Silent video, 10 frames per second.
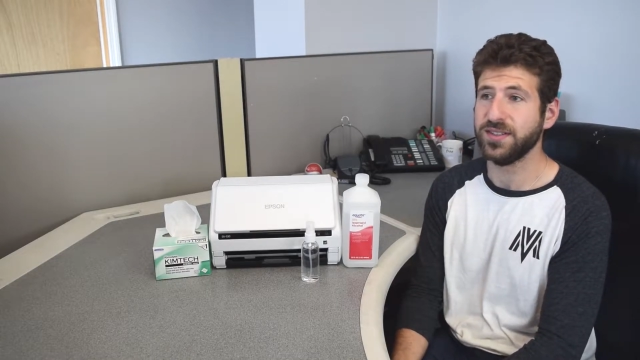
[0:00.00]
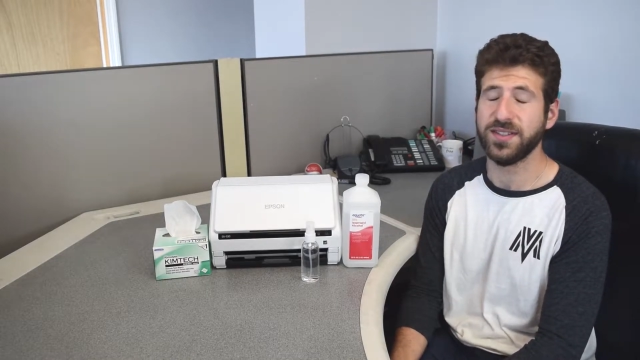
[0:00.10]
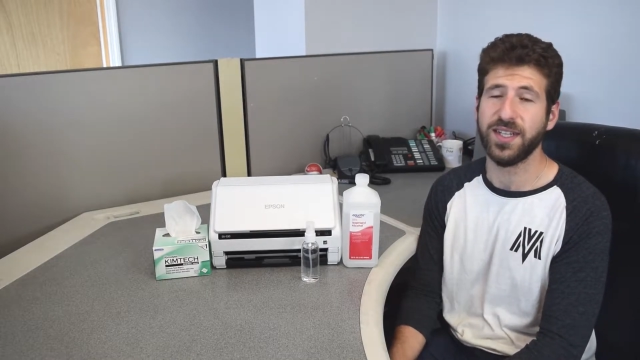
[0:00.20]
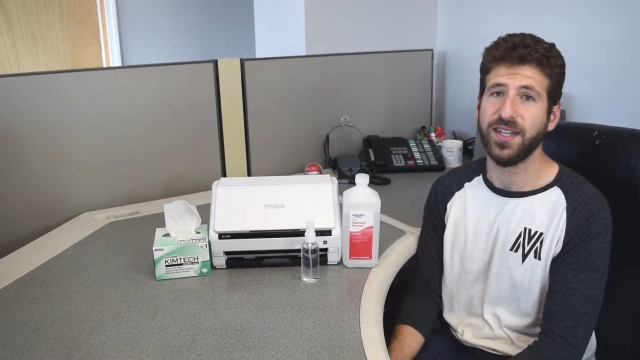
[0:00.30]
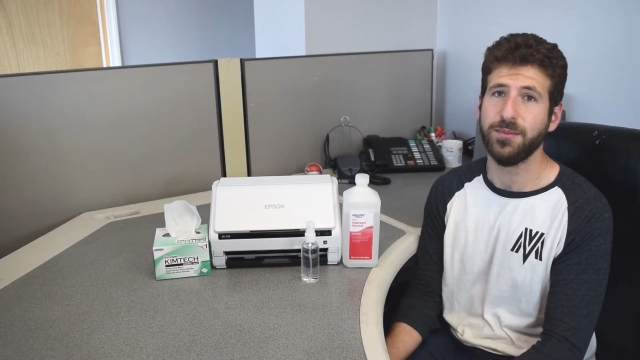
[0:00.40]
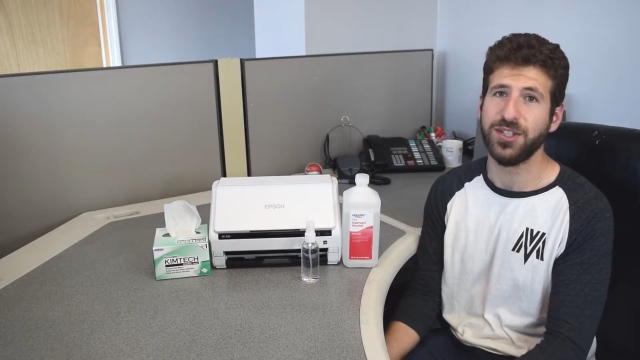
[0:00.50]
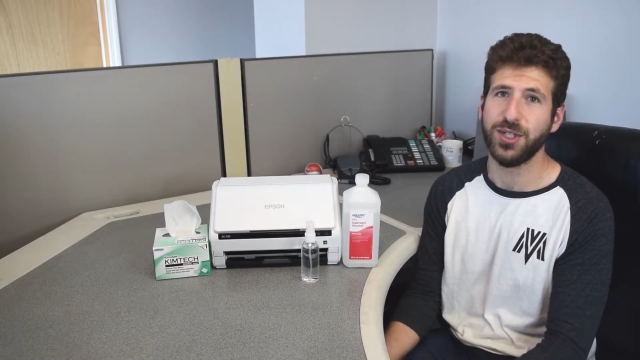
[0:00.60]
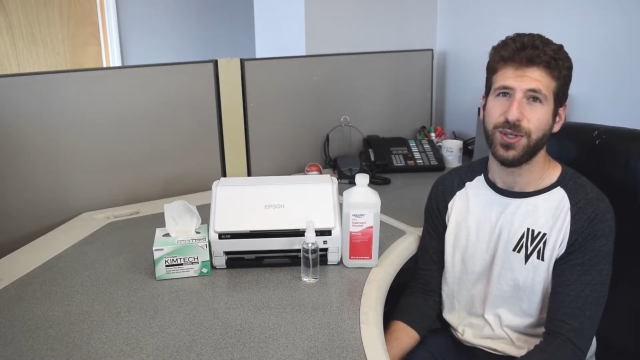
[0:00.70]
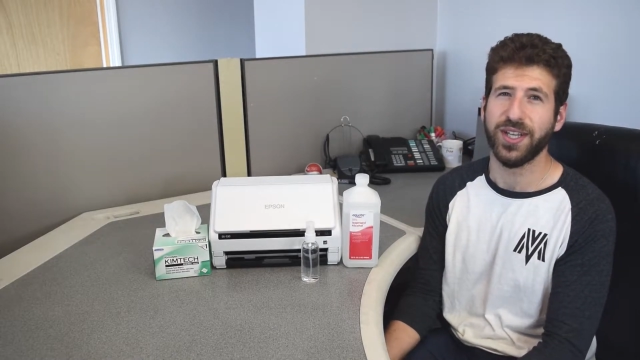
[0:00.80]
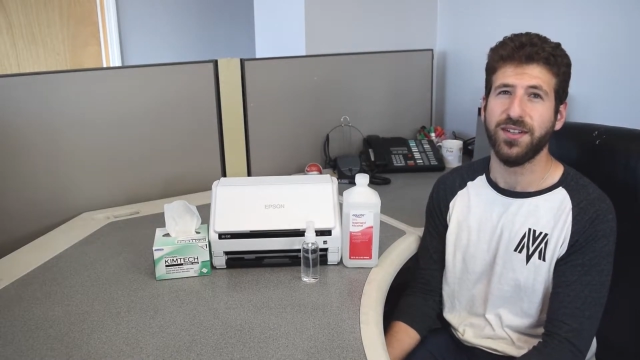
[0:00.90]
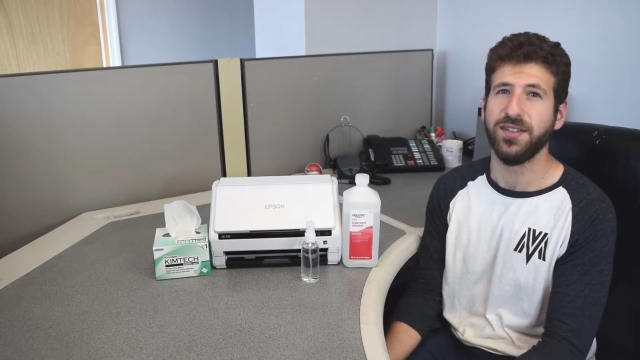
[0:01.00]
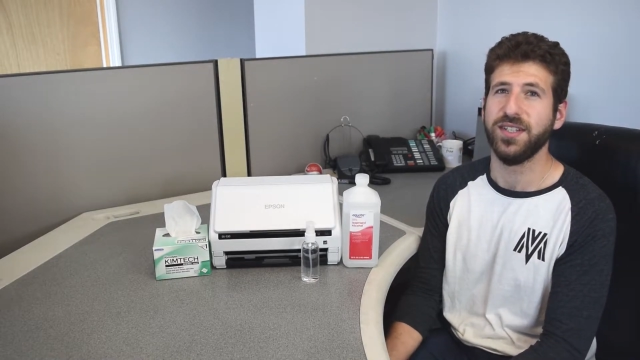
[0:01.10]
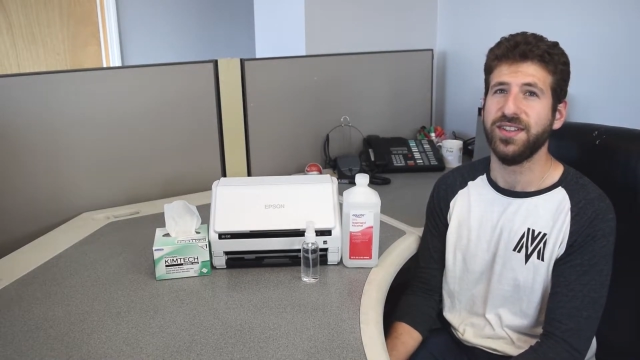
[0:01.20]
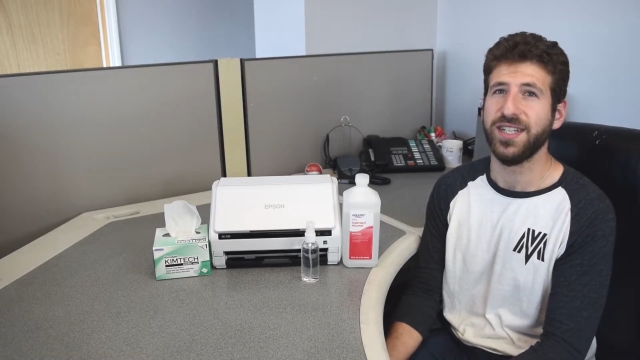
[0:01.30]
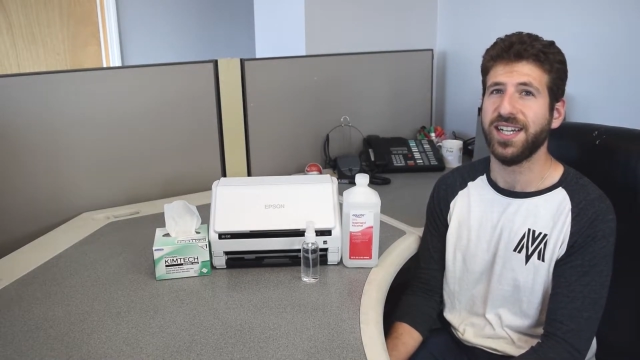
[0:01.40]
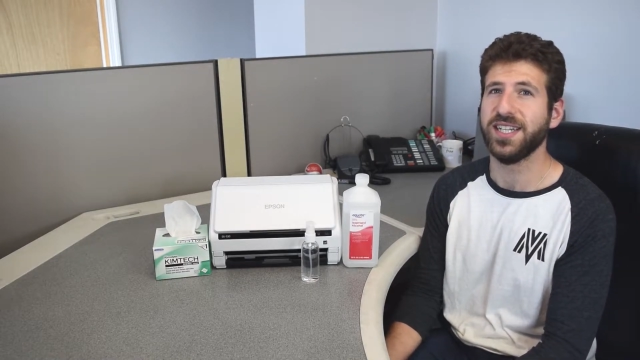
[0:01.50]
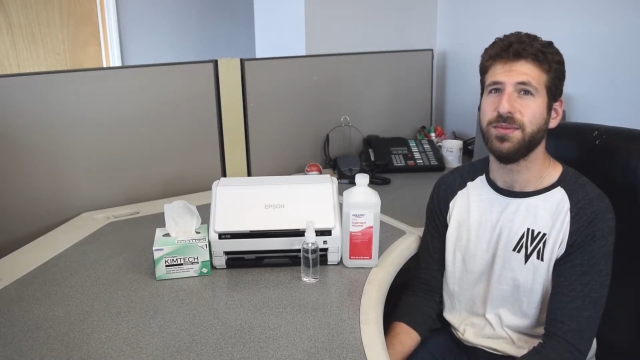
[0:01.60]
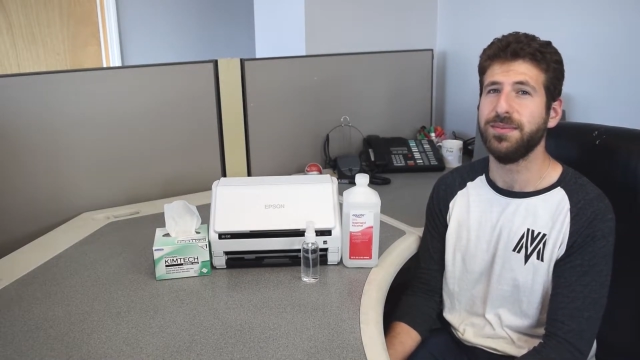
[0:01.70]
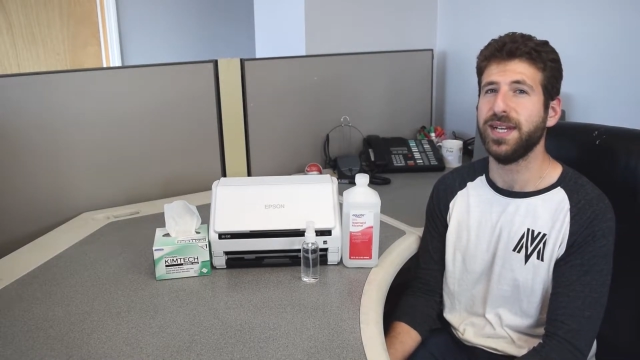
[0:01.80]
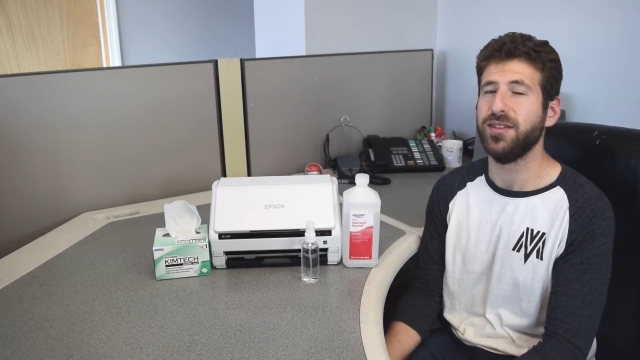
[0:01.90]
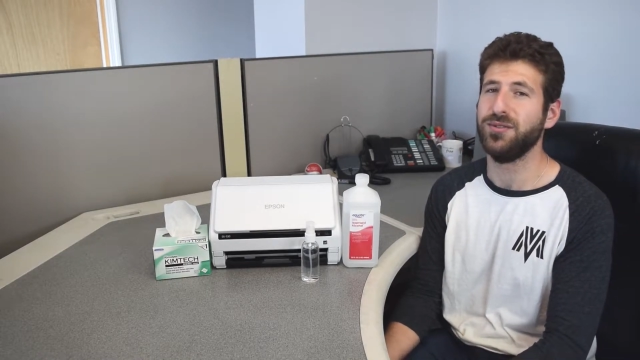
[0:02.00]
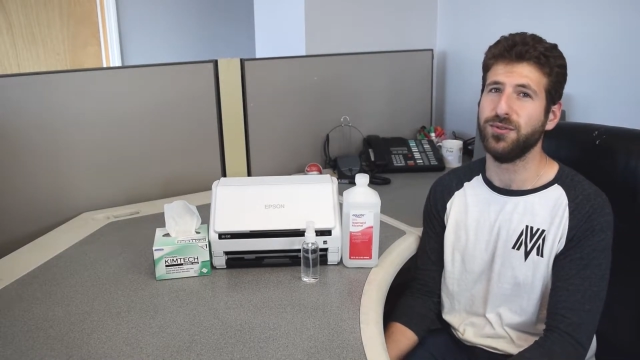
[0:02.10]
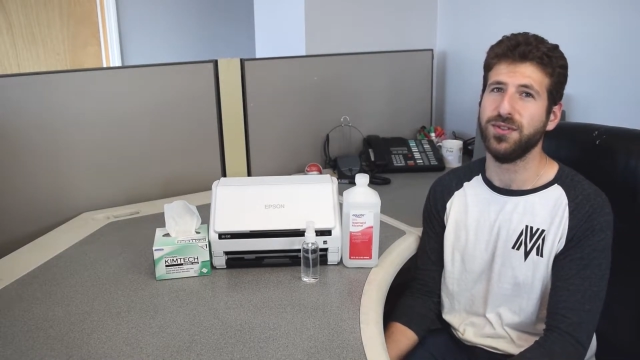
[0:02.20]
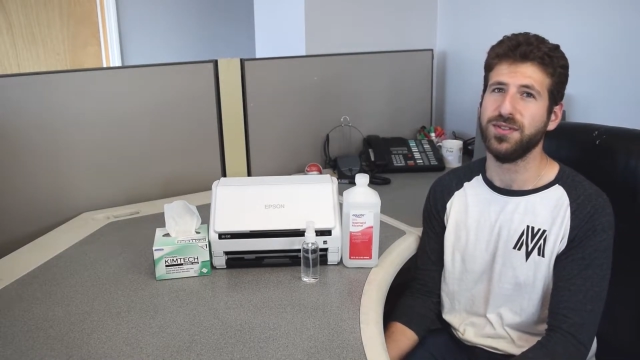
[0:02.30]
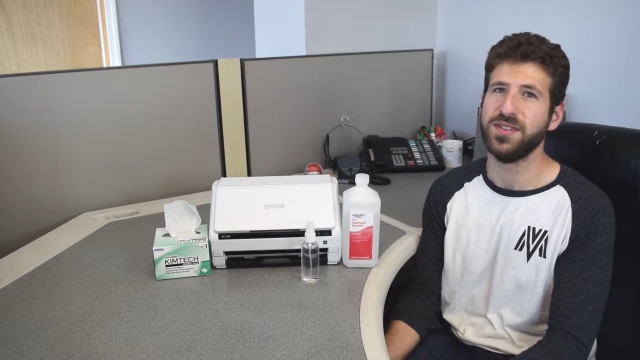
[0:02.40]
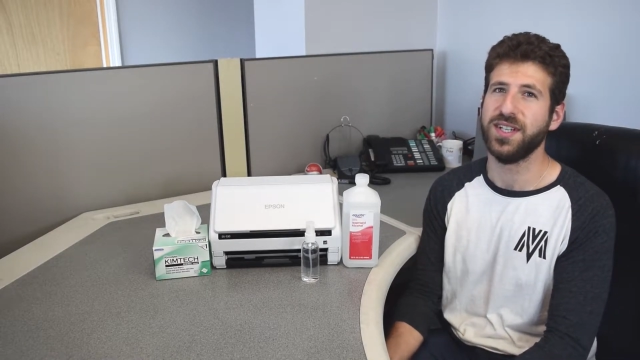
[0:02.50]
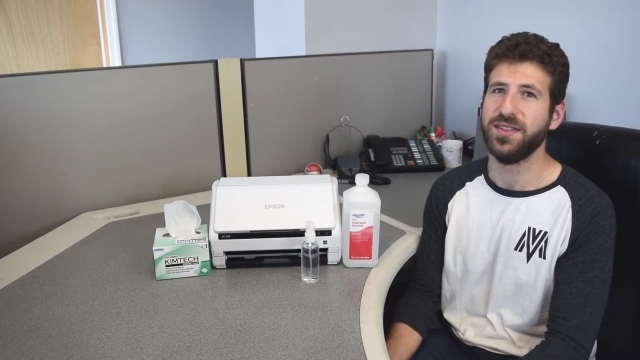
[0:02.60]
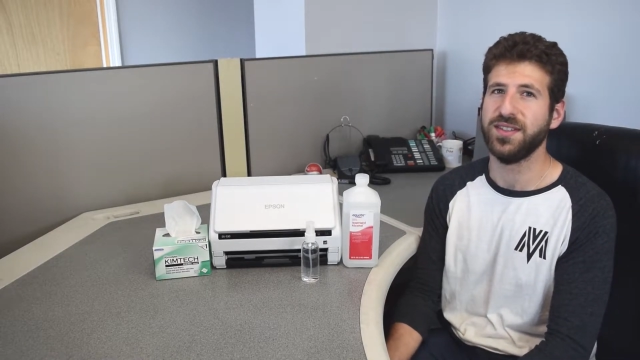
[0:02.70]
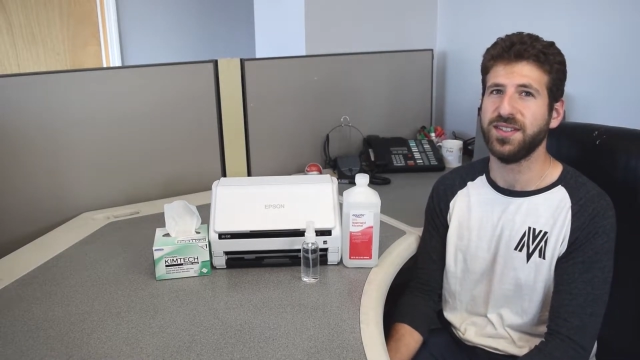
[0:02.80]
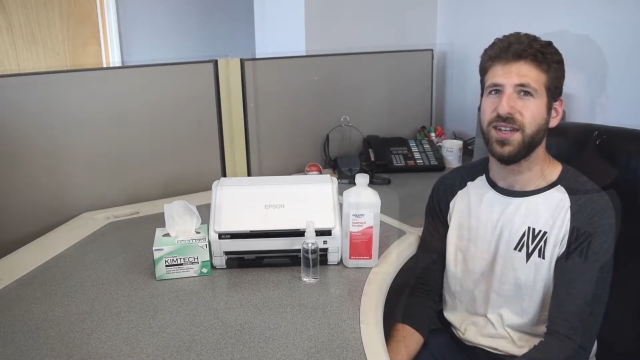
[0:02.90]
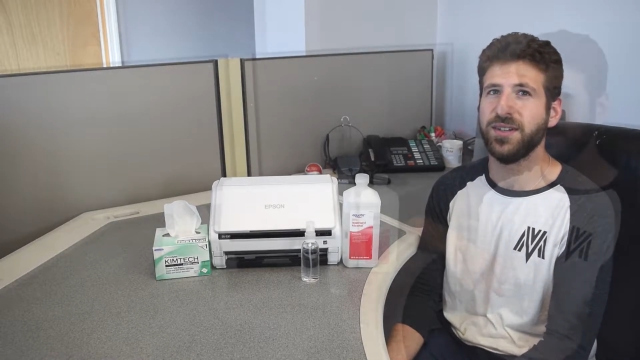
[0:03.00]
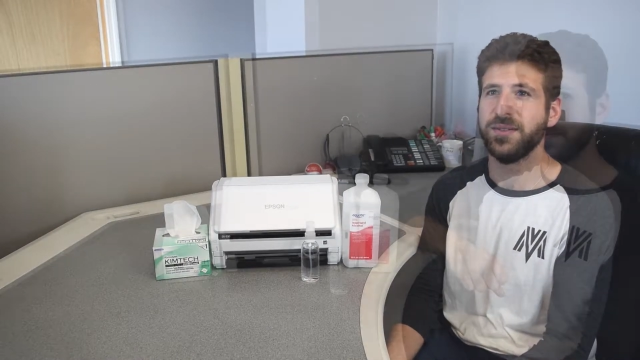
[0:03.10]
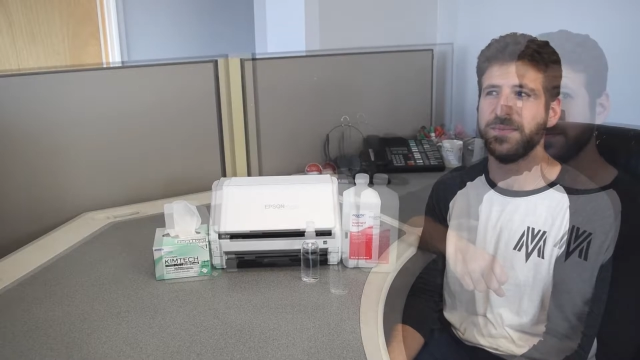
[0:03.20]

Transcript: Today I'll be showing you how to clean the document path and rollers on the scanner.